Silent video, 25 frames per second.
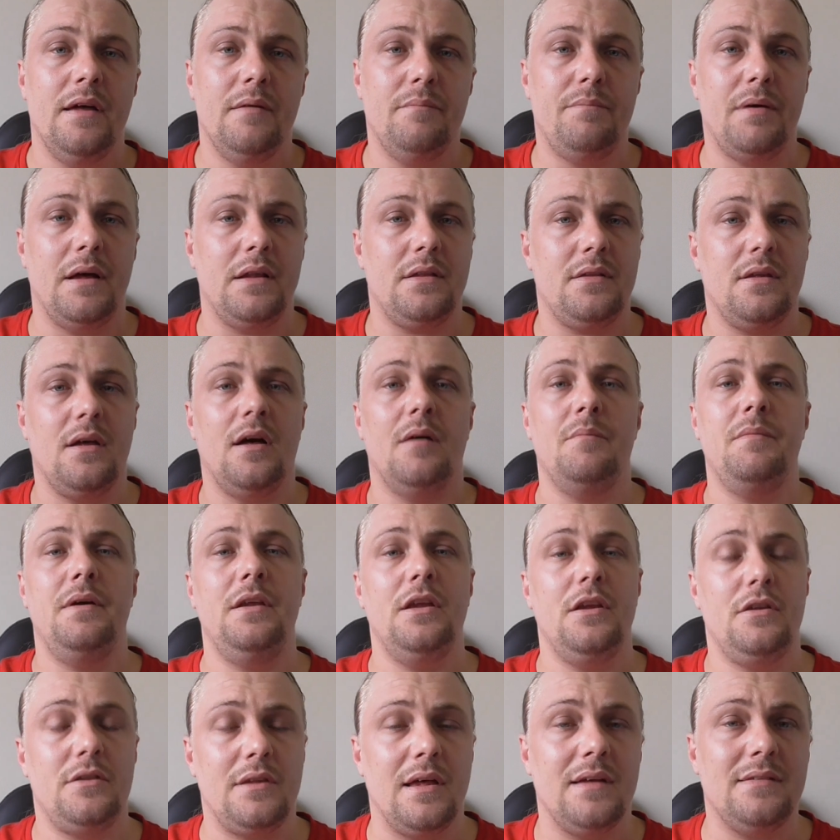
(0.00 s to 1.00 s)
But I
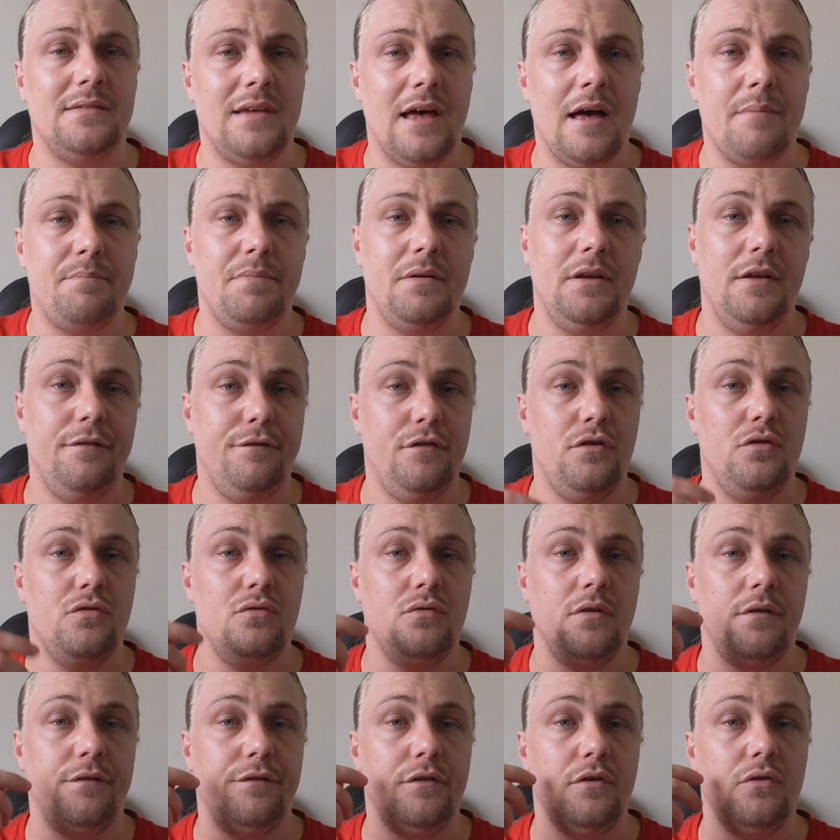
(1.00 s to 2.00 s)
mean, it does happen if
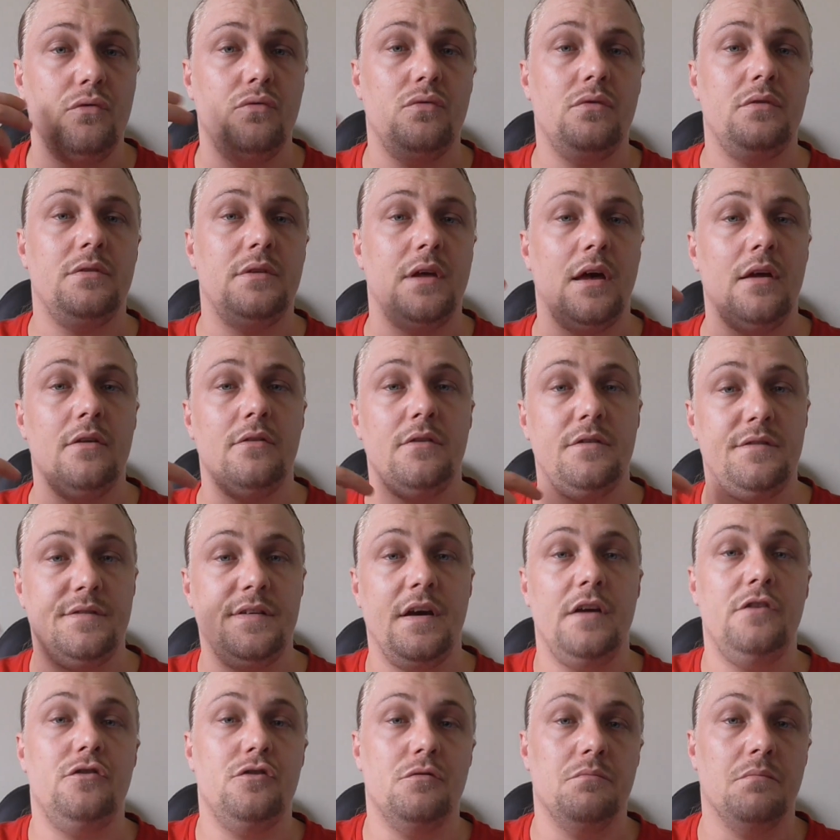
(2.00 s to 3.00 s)
you tend to
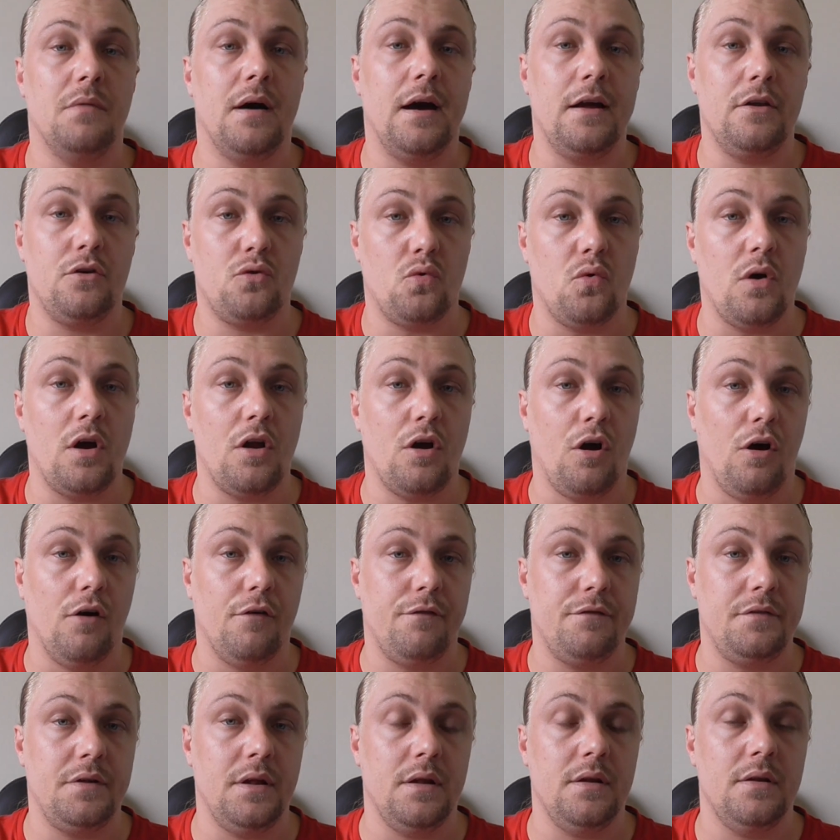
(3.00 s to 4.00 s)
change your mind quite
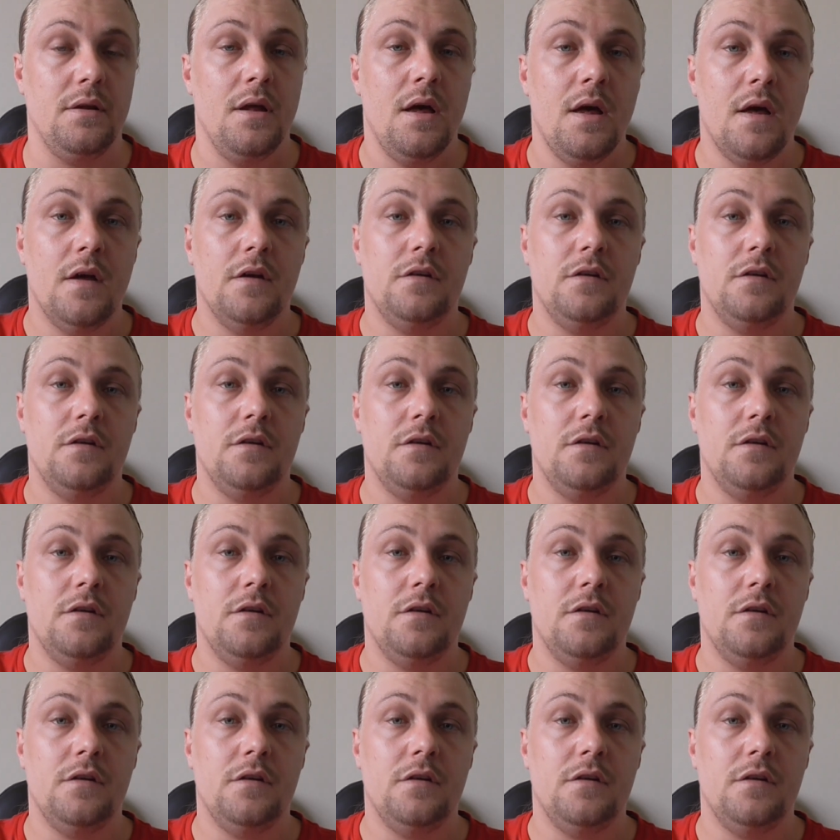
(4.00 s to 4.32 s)
often.